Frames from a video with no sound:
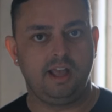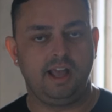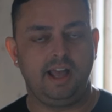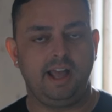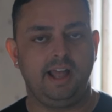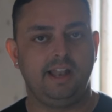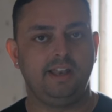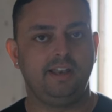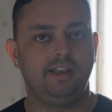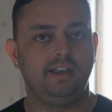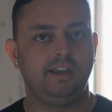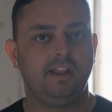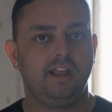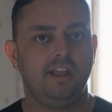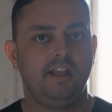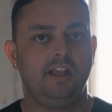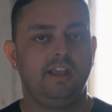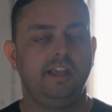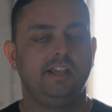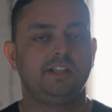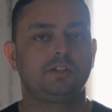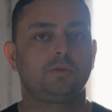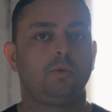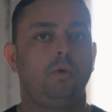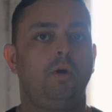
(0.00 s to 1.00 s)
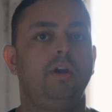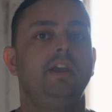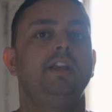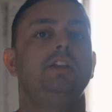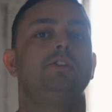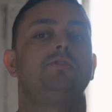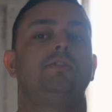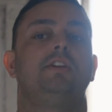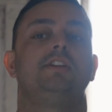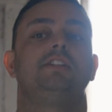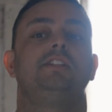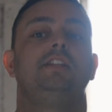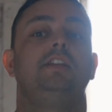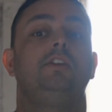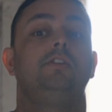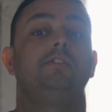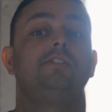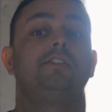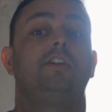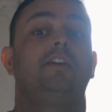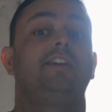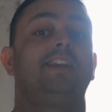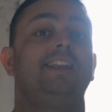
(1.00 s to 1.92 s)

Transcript: And it's quite interesting because I